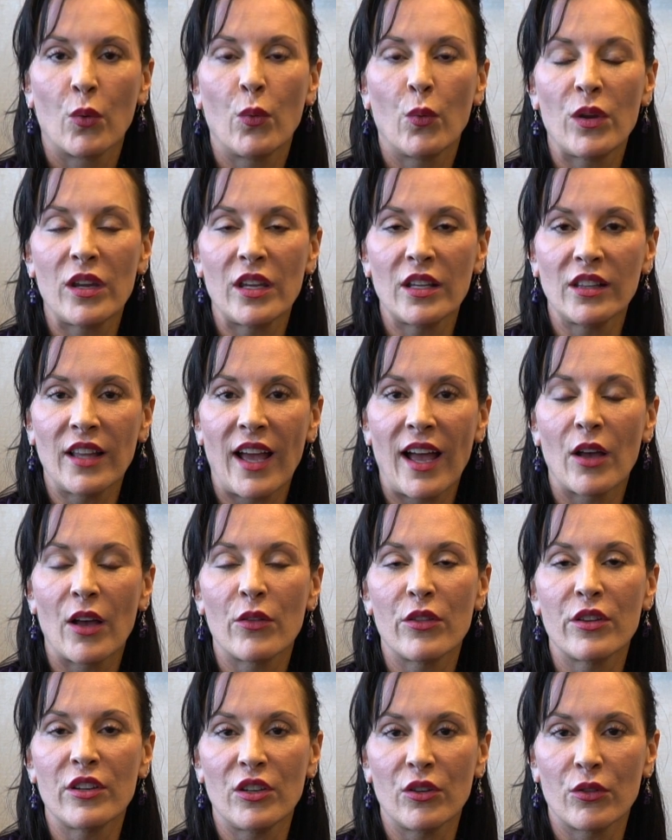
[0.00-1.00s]
We
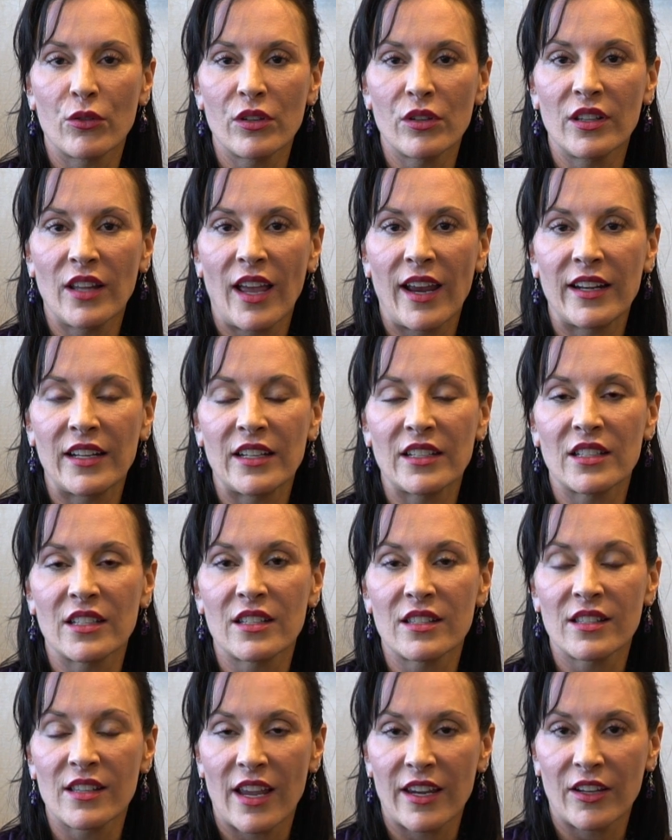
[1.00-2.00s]
allow the uterine lining
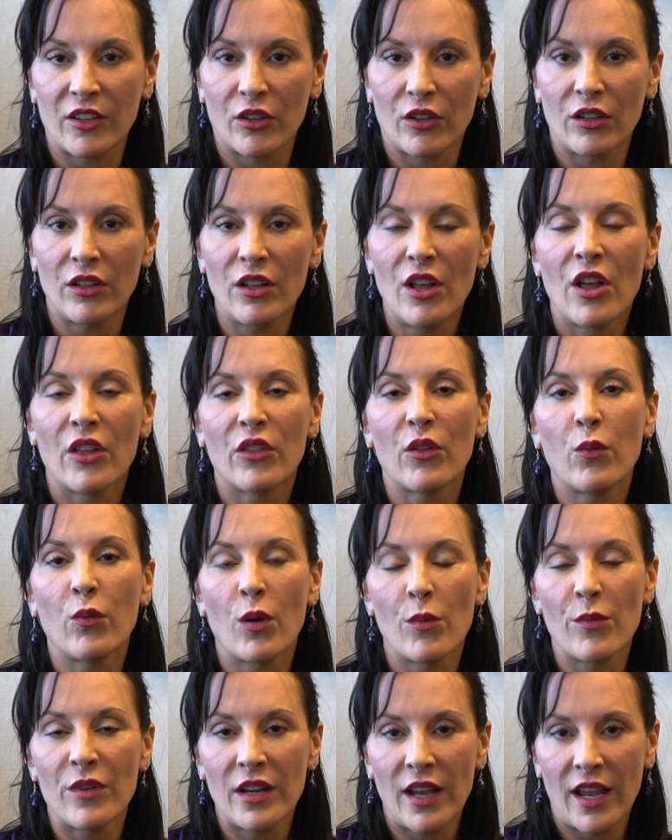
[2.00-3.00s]
to cycle, the
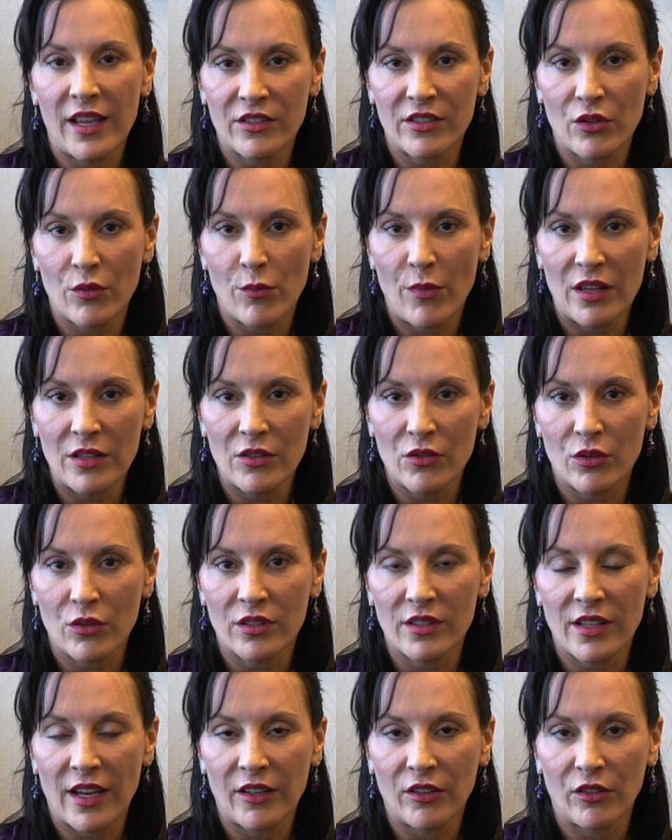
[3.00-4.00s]
woman has her
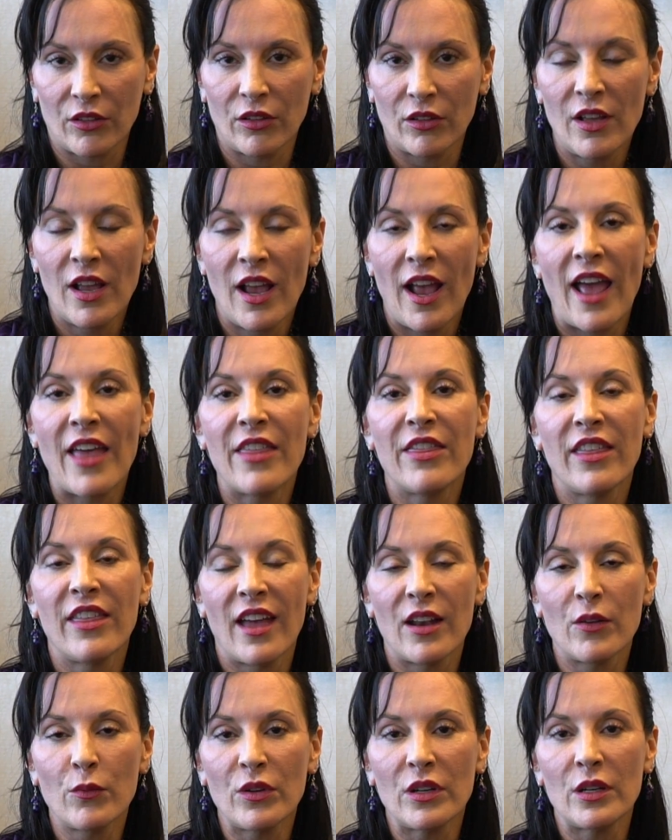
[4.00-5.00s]
menstrual cycle, and
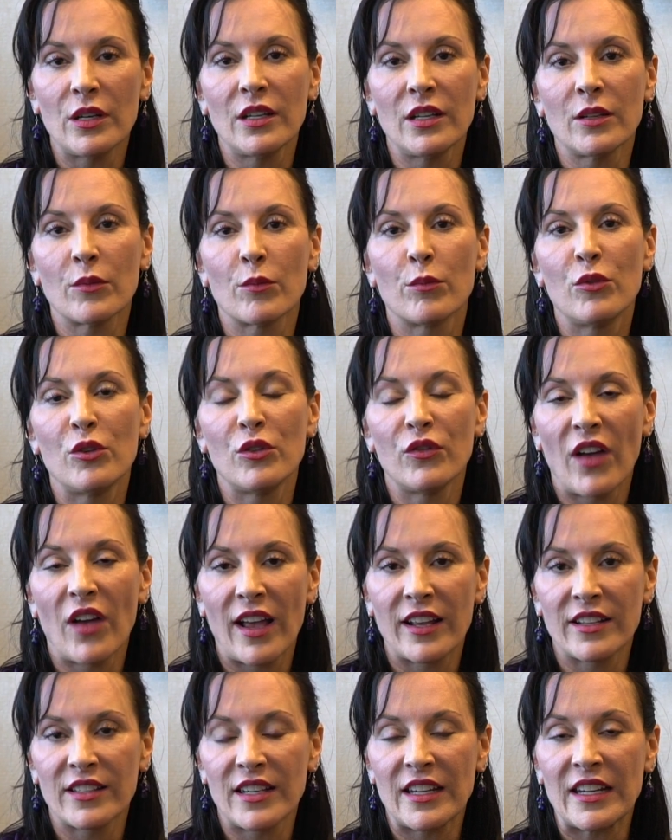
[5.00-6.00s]
then we move
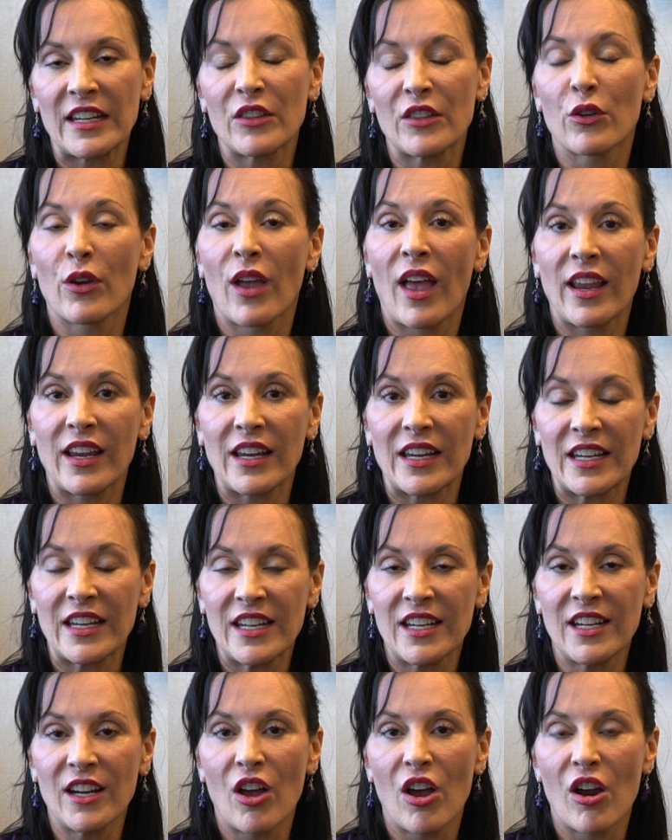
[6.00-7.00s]
on to either
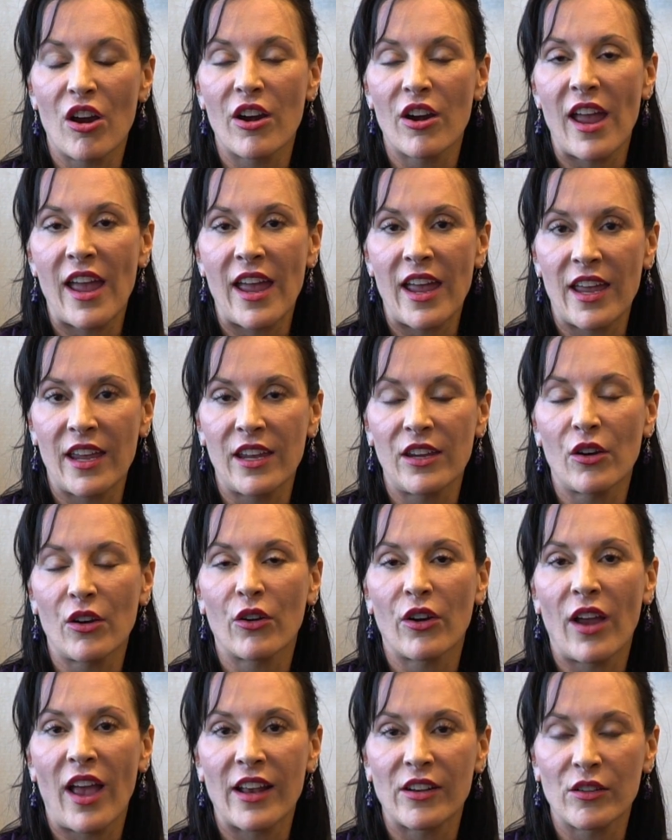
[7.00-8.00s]
ERA,
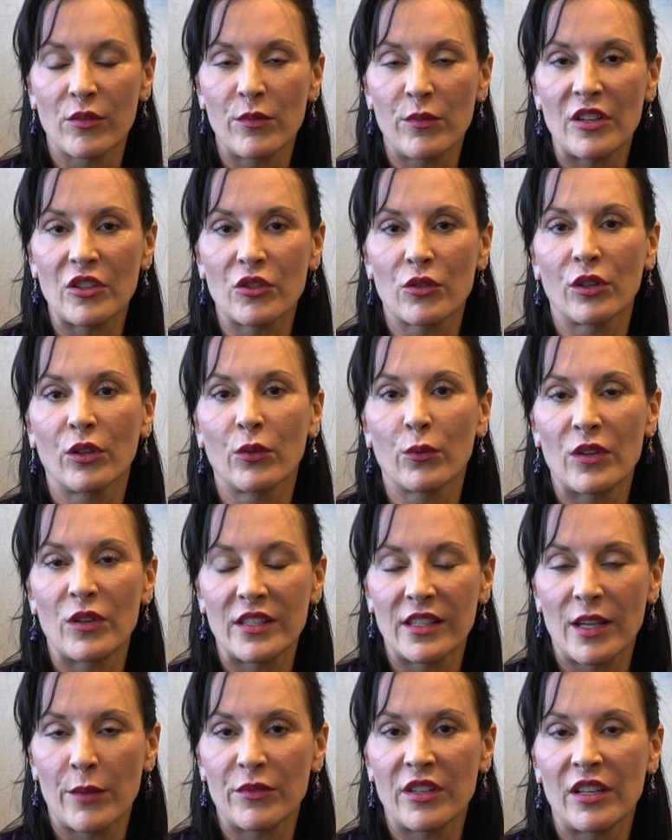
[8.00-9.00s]
or endometrial
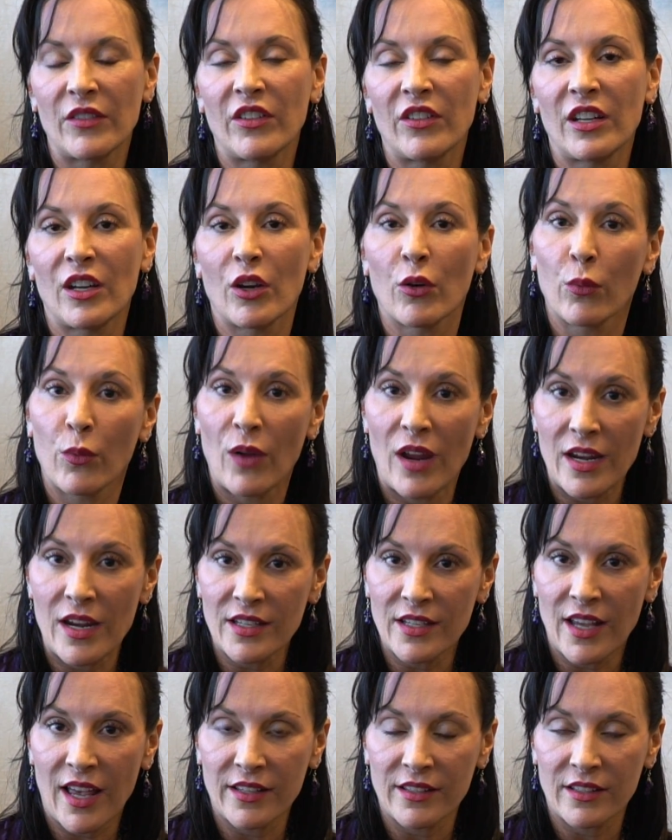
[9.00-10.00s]
receptivity
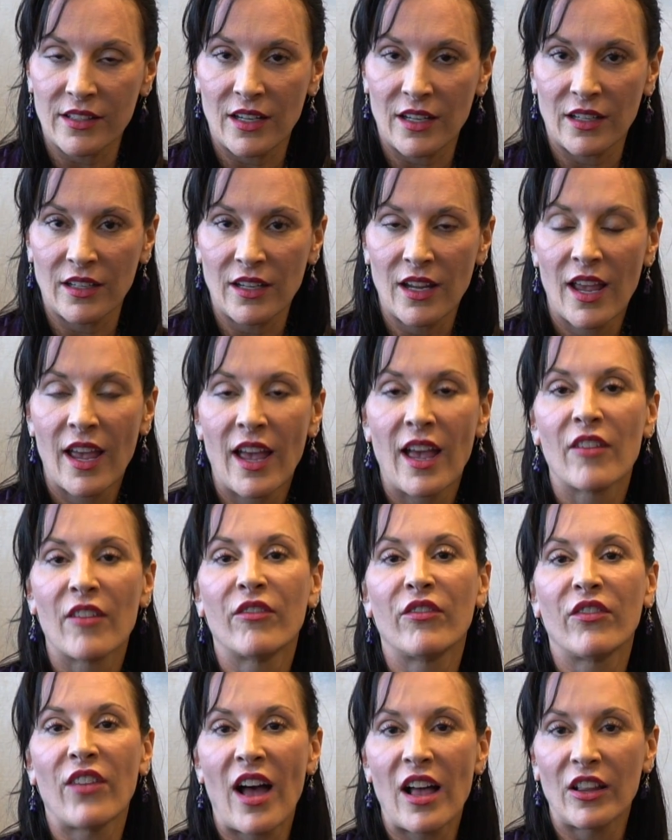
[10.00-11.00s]
array testing,
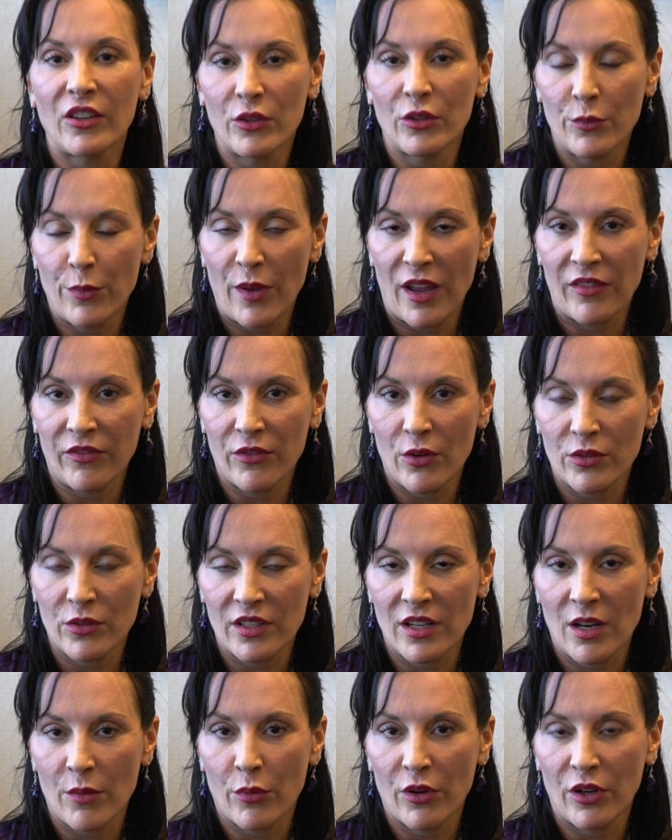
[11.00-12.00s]
followed by
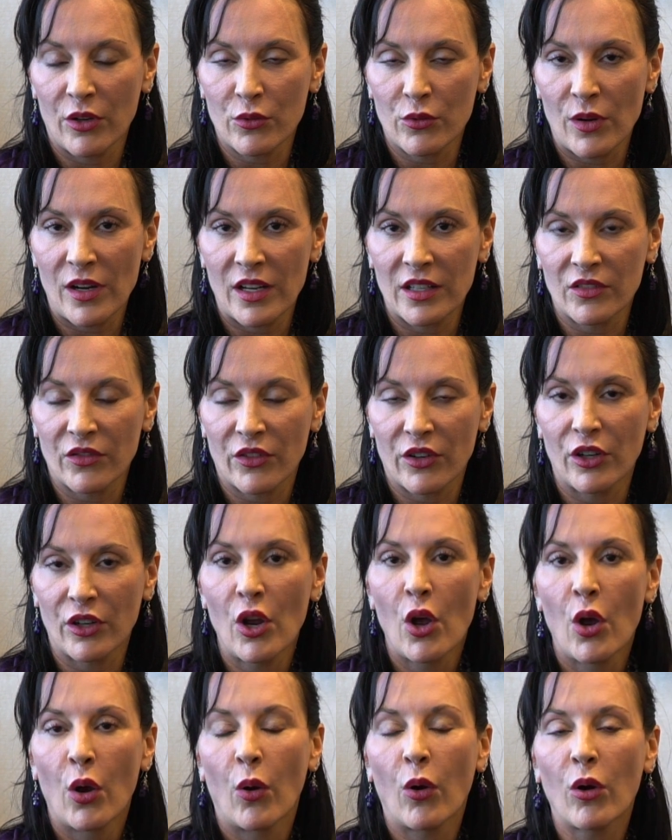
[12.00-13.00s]
frozen embryo
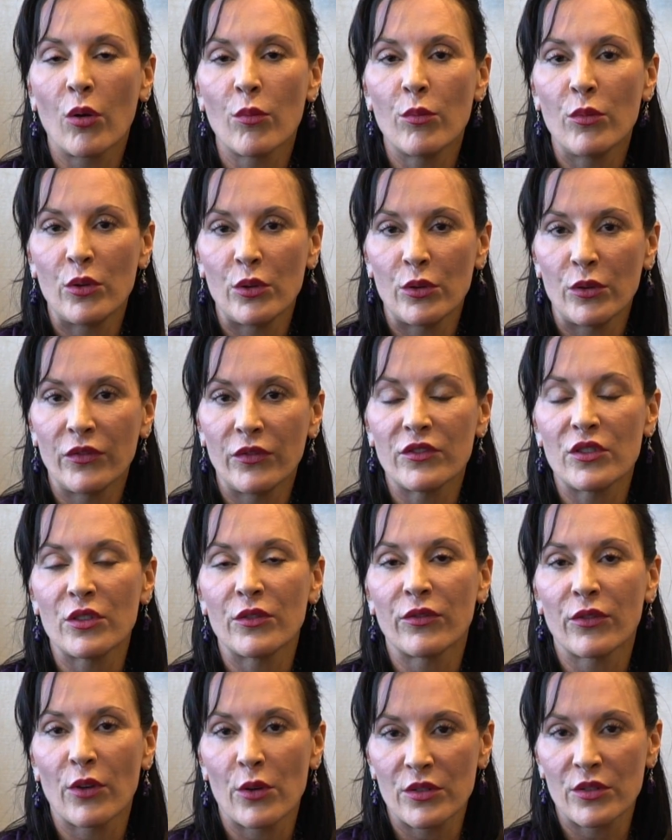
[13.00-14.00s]
transfer, or move
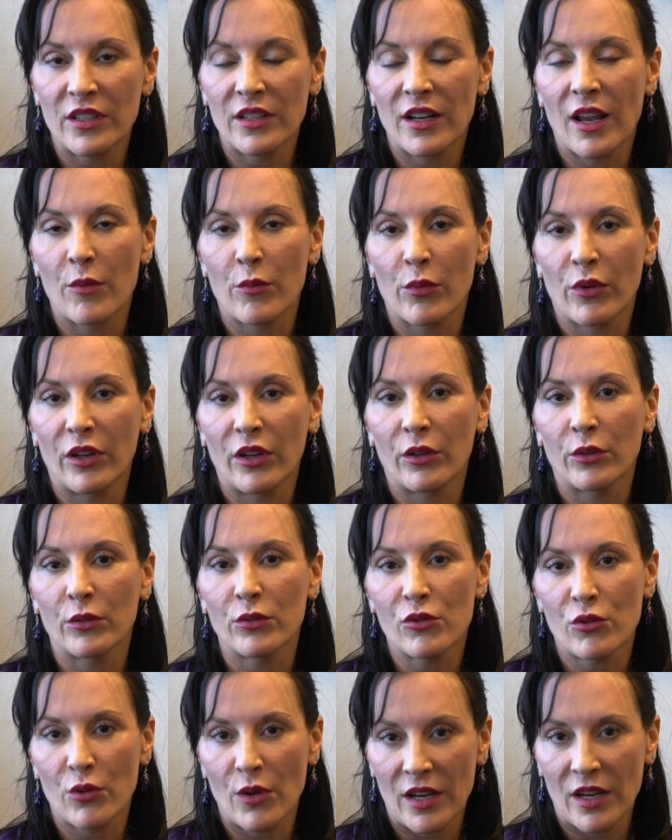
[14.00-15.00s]
to frozen
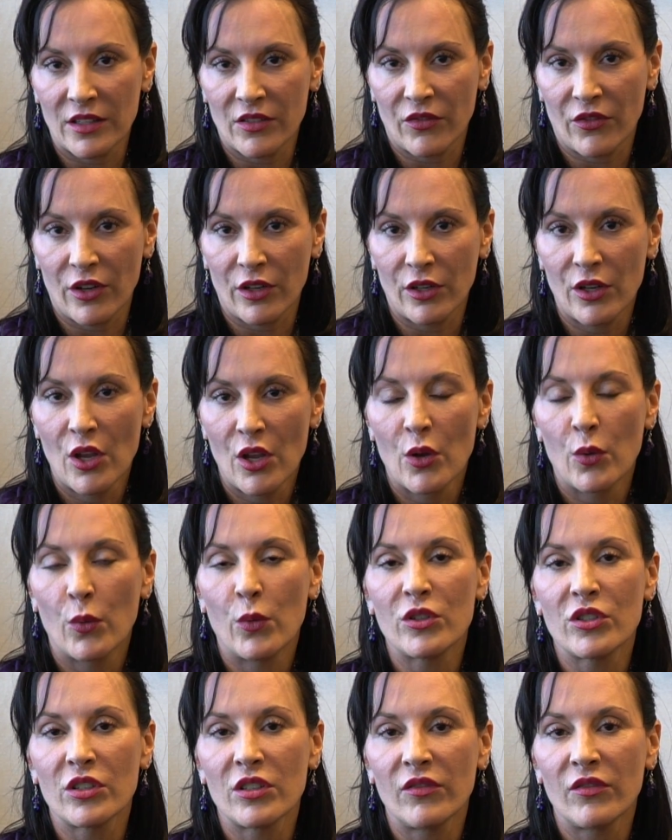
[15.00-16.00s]
embryo transfer,
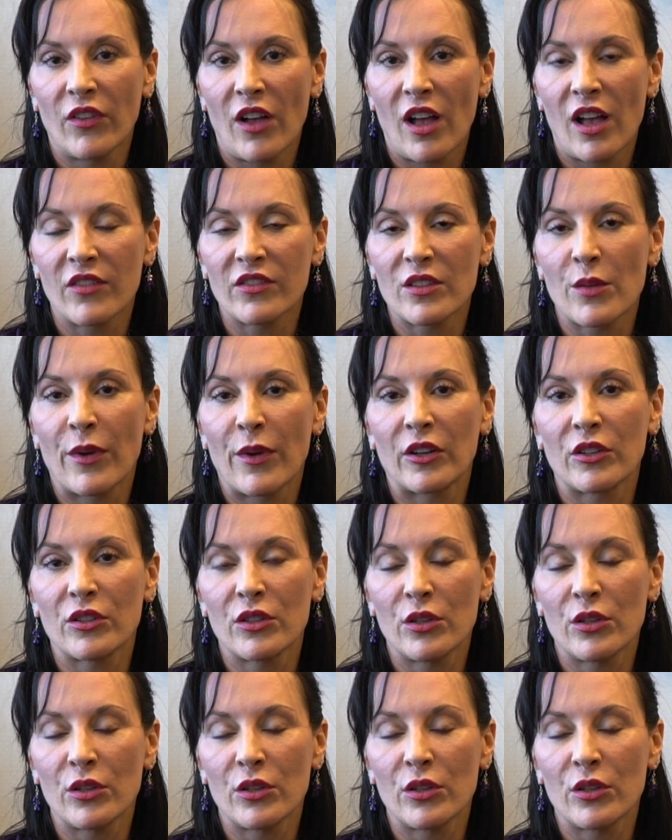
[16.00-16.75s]
which involves about a